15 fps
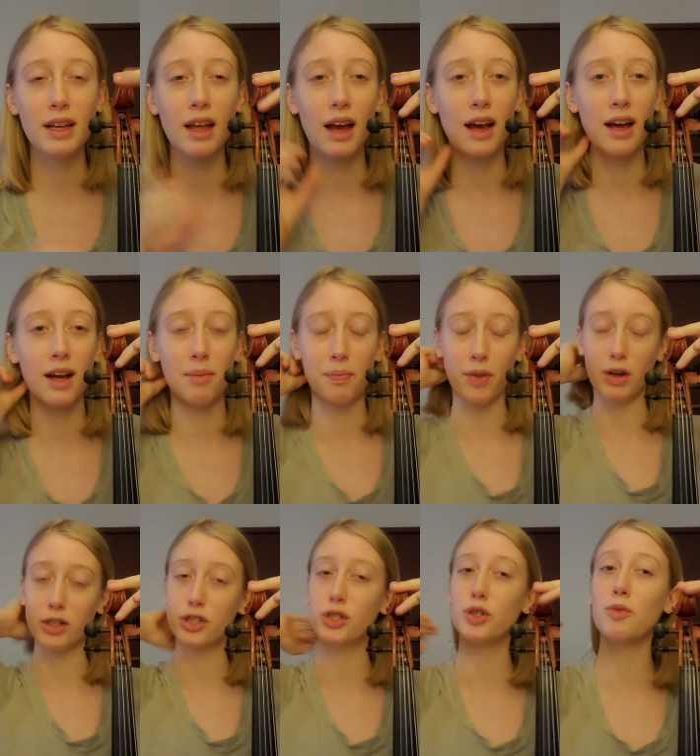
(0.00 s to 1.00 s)

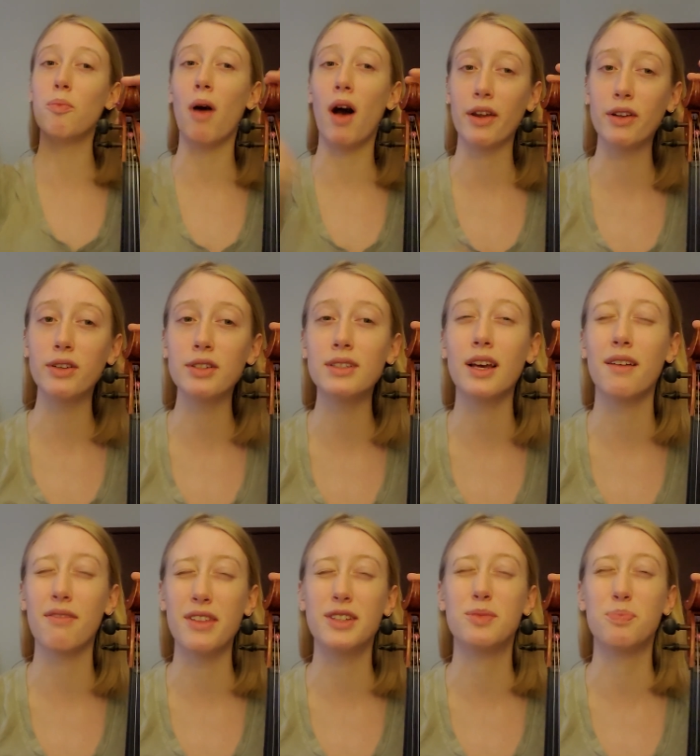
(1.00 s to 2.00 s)
or 2 models
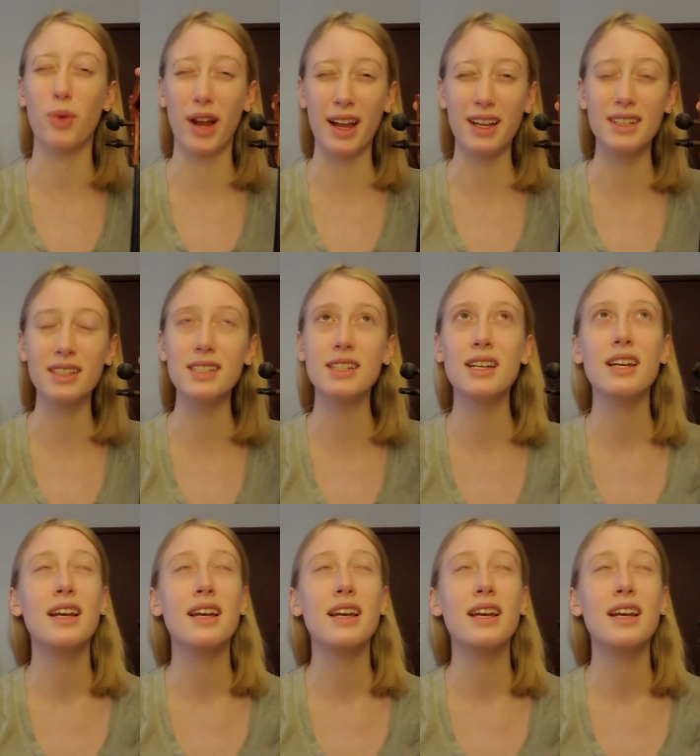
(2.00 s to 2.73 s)
of this brand.